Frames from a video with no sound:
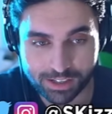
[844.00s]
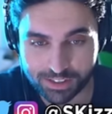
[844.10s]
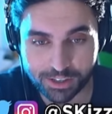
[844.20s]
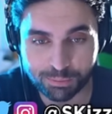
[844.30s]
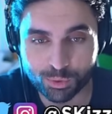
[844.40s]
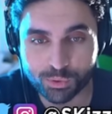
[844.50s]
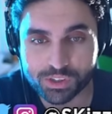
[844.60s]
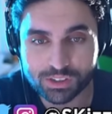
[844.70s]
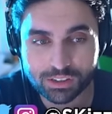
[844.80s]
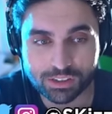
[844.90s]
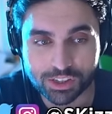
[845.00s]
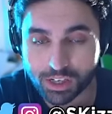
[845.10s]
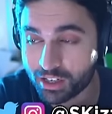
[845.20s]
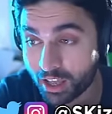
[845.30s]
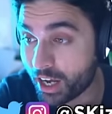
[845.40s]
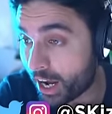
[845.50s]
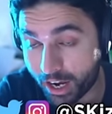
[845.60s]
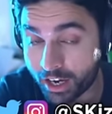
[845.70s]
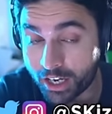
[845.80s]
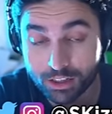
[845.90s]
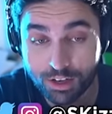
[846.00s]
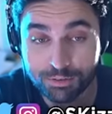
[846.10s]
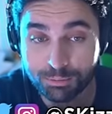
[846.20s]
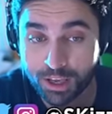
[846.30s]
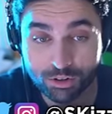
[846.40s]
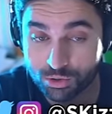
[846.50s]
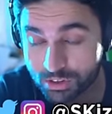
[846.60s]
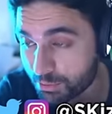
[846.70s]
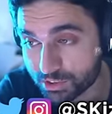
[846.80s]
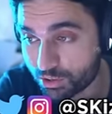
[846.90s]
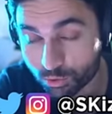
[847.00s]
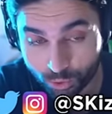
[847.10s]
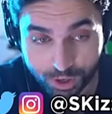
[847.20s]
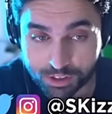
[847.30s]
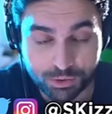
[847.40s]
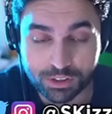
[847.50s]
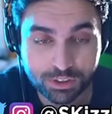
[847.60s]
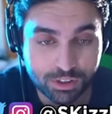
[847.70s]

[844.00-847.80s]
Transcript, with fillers: as like movies and shit. And I and I love them, man. Those games are really, really